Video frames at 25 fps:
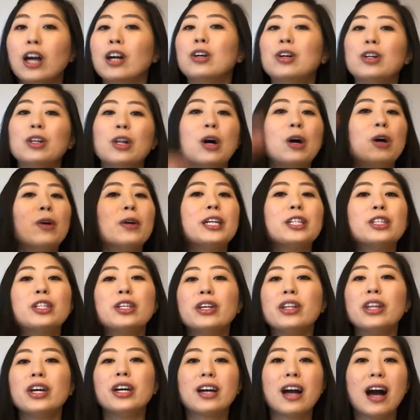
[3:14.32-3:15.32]
"Glory to
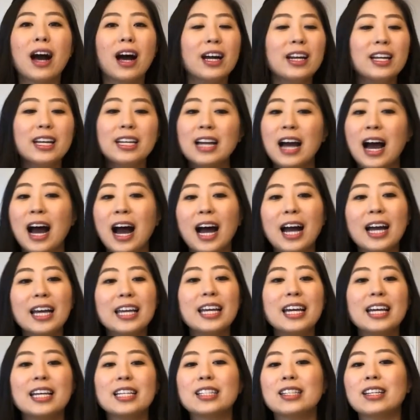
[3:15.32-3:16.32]
the God in
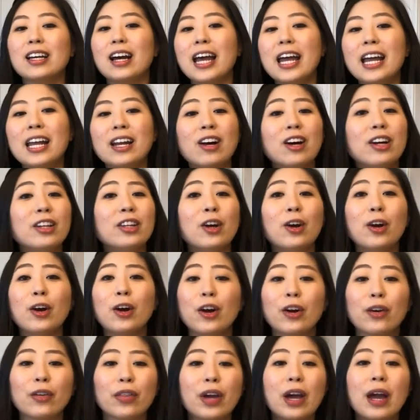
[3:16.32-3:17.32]
highest, and on
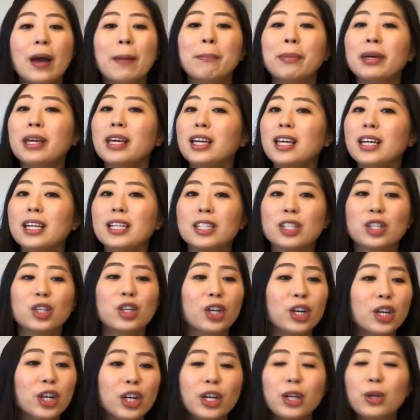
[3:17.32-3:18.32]
earth, peace,
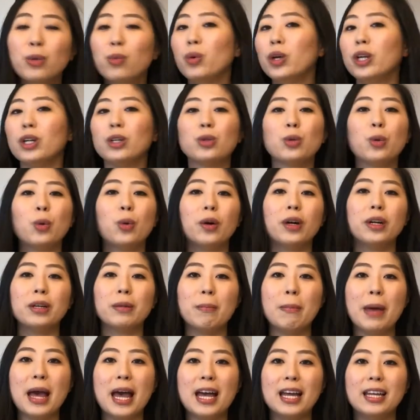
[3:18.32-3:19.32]
goodwill toward
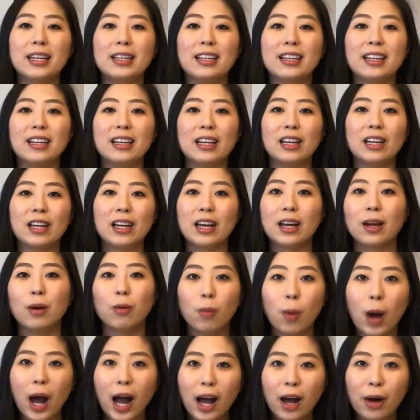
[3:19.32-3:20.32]
men."
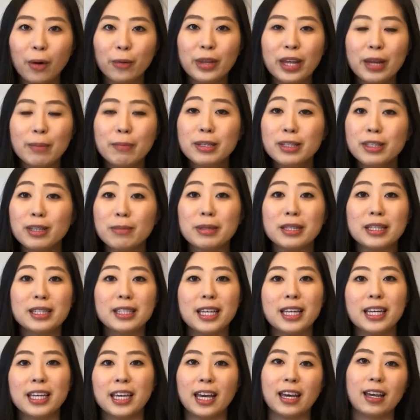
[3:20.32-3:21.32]
Wow, they must have been
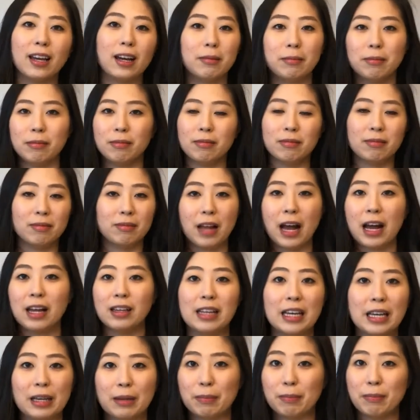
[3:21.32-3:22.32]
singing, not
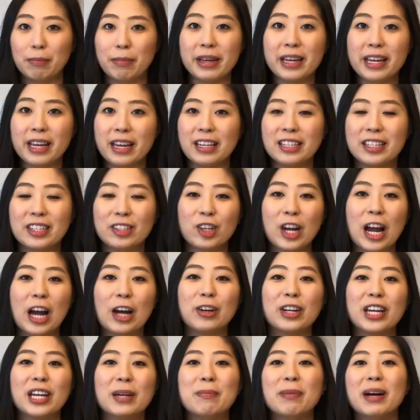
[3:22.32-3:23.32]
like me is
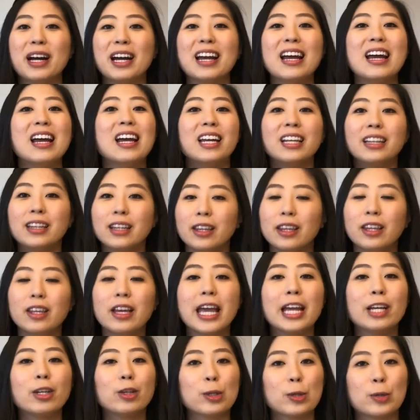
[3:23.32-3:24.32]
shouting, but the
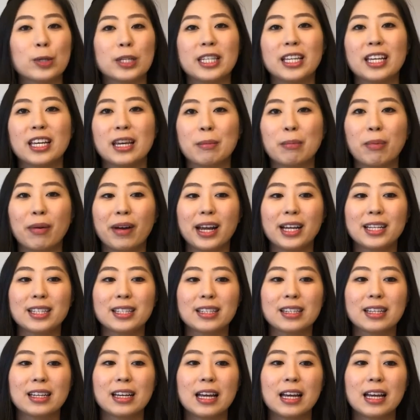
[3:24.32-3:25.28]
angels were singing praise.